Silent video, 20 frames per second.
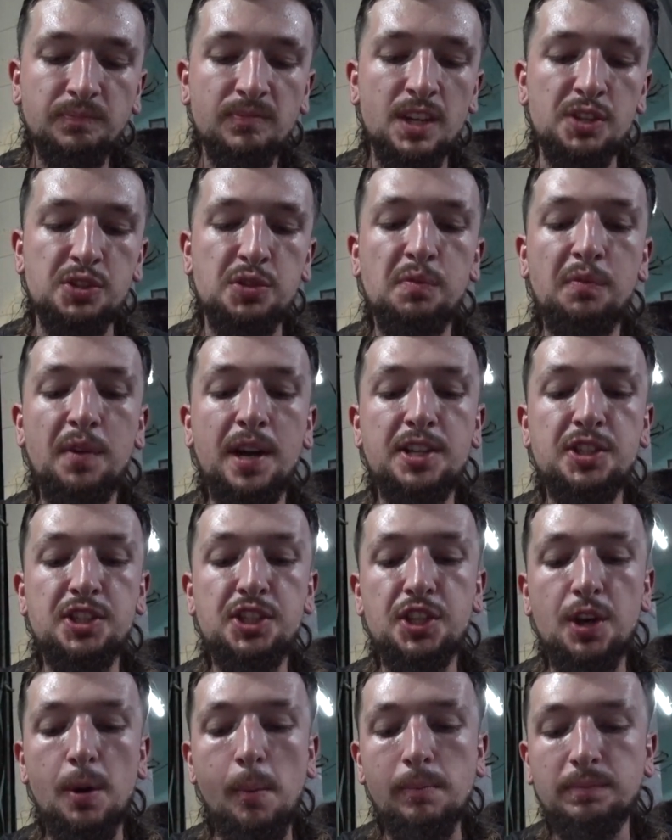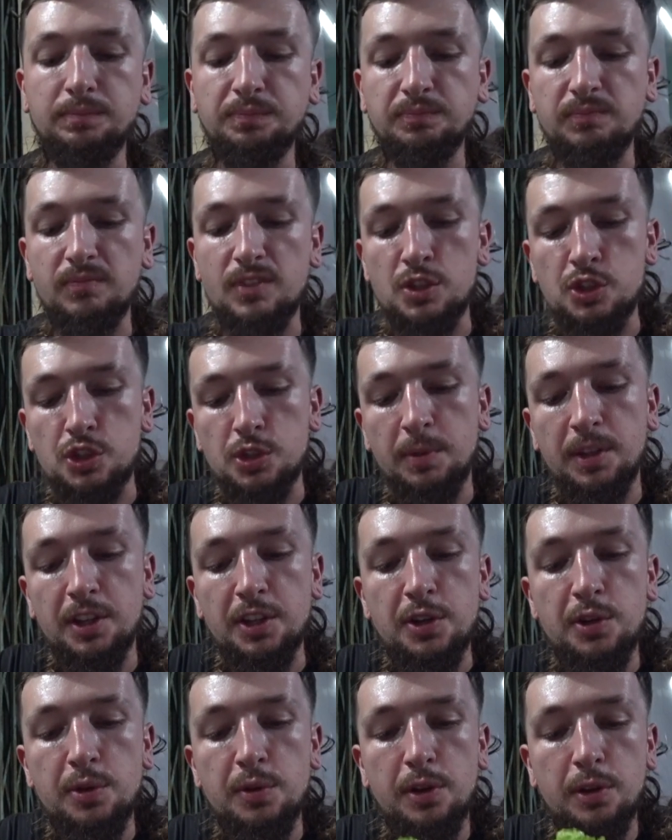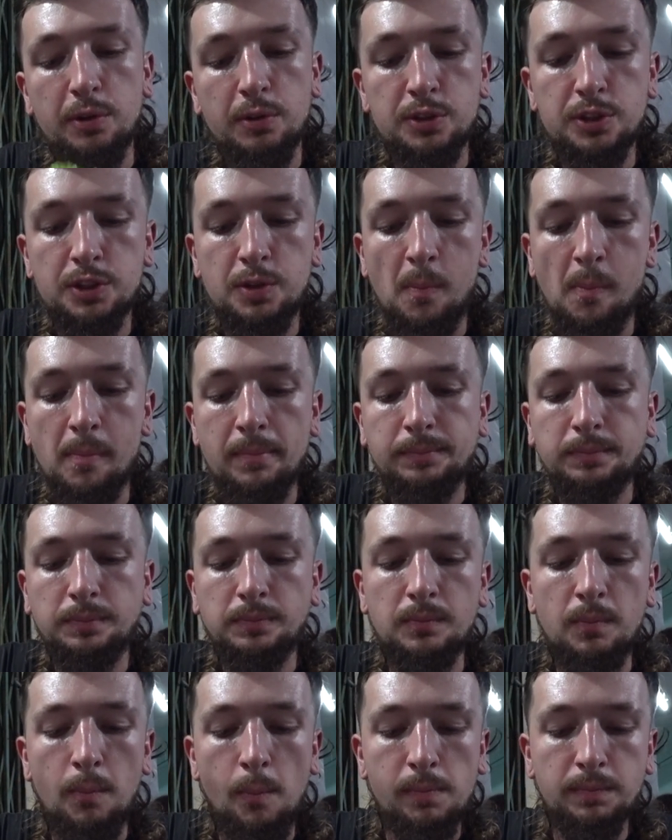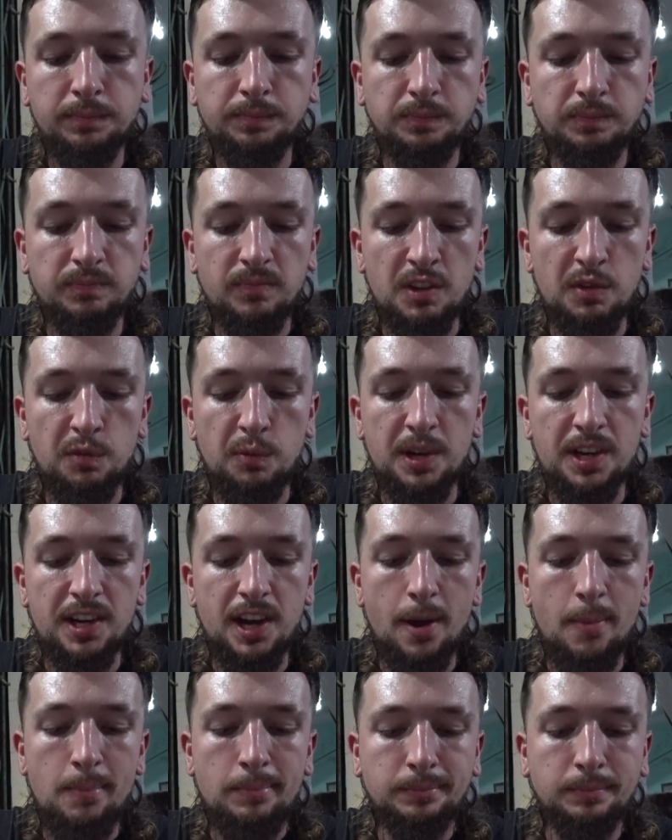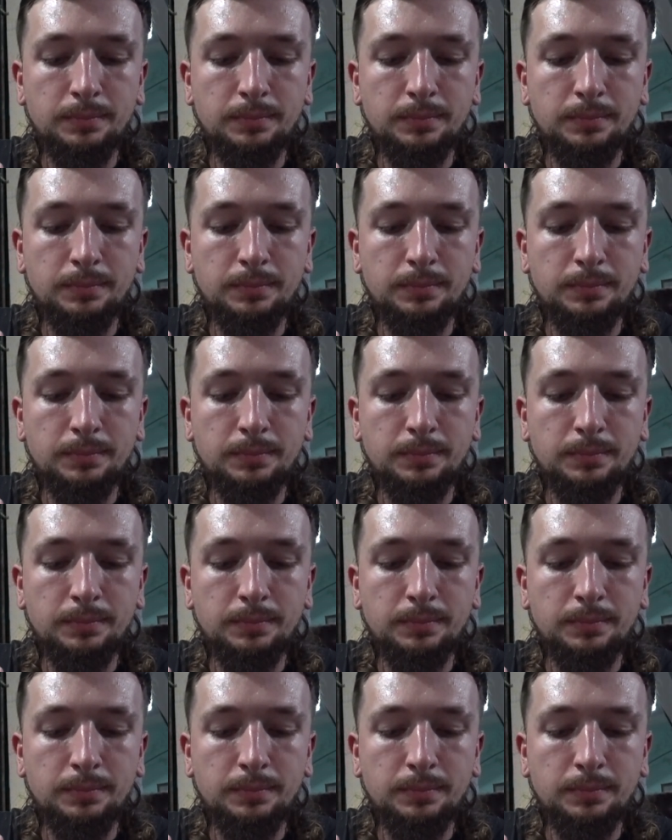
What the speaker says: And some veg and some of the noodles, if we can.